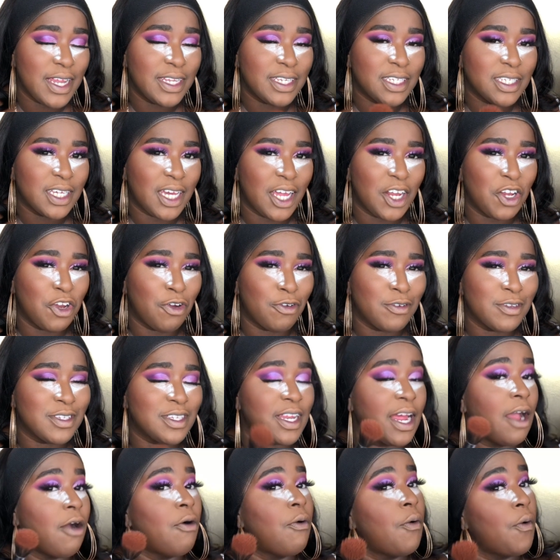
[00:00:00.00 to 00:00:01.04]
until I noticed
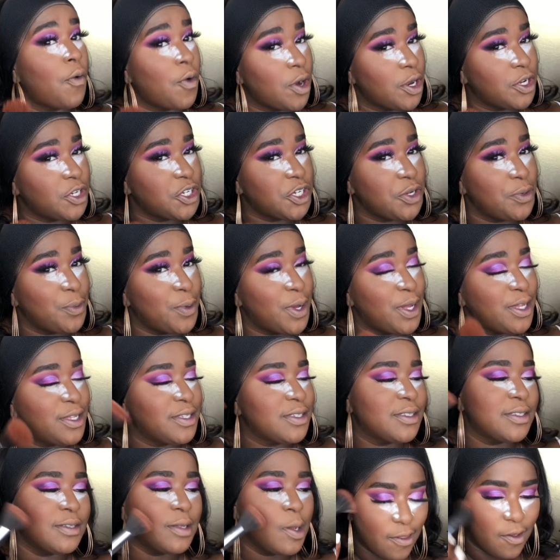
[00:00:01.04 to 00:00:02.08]
how orange it was.